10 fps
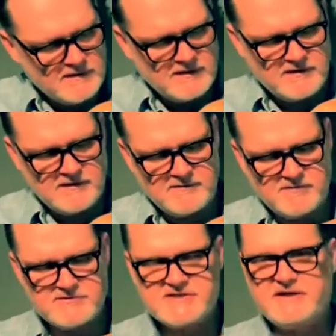The
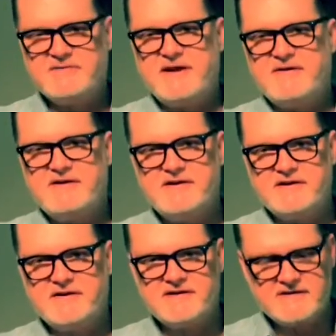rosette around
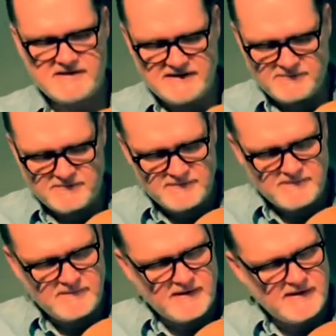here
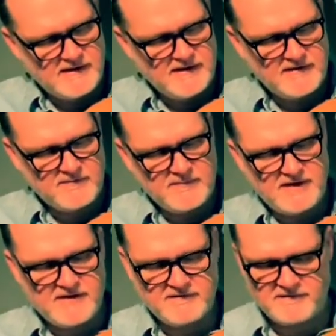is made
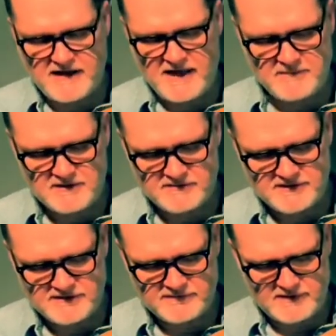out of abalone
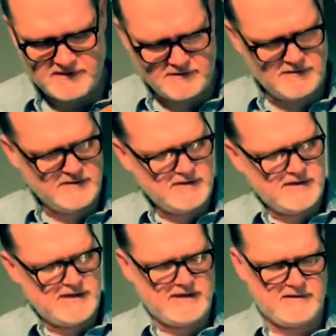as well.
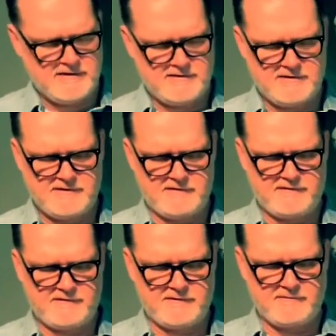And there is
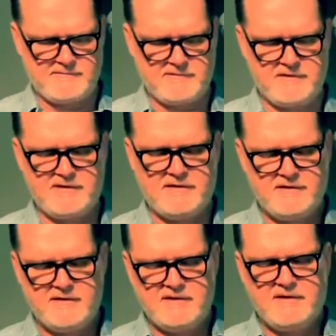some
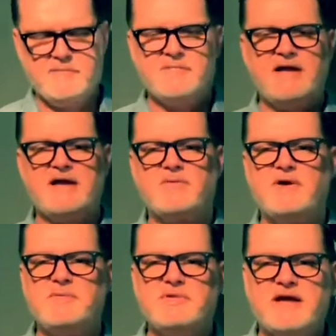black
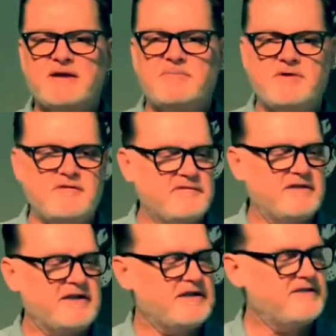
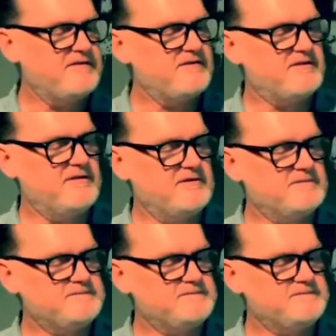purfling, I guess it's called,